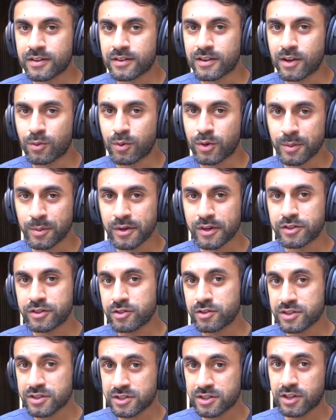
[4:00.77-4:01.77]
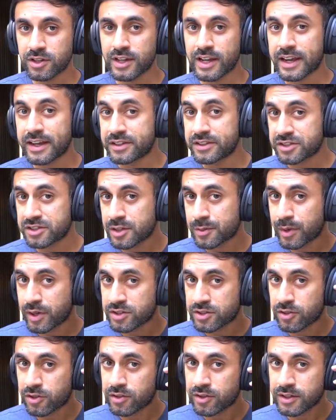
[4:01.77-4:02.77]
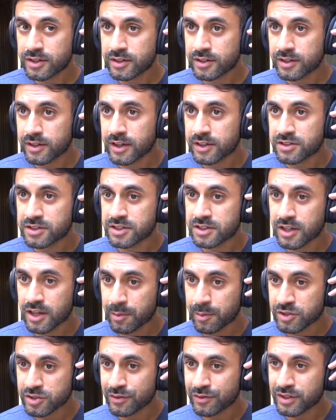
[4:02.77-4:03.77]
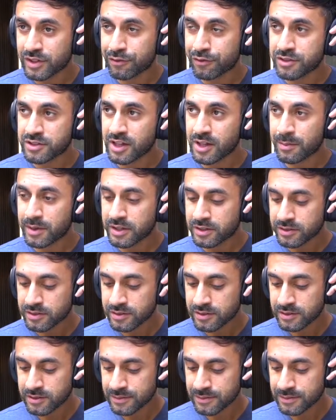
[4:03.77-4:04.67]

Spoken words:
Now what I'm going to do is turn the ANC button on and see how much of a difference that makes.